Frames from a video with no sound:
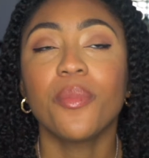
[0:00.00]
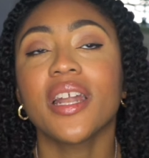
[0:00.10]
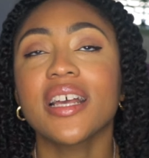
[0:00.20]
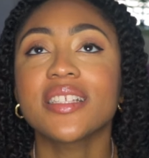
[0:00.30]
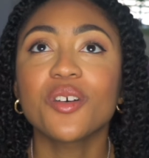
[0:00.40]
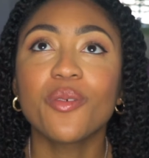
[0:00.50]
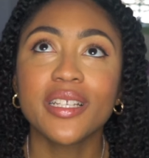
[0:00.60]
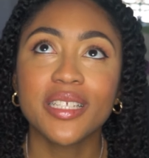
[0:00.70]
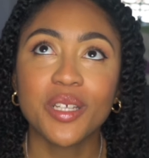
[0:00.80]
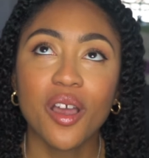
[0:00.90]
but I still
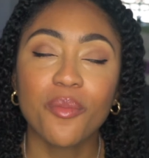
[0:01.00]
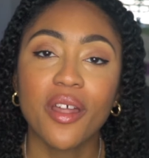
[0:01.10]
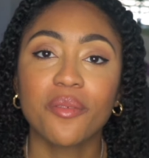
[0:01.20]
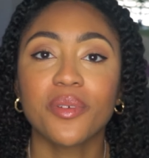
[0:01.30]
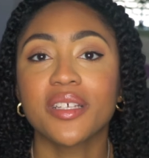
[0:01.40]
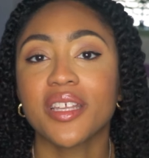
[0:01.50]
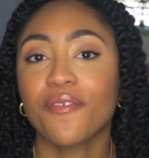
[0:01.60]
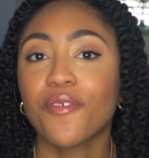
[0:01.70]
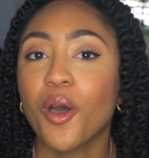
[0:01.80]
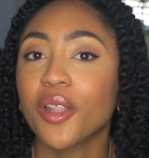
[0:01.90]
wanted to talk about it because I
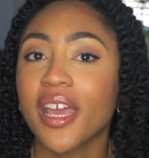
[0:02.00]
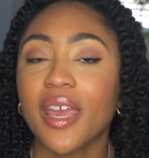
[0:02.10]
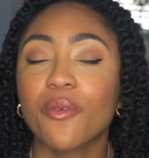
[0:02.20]
felt like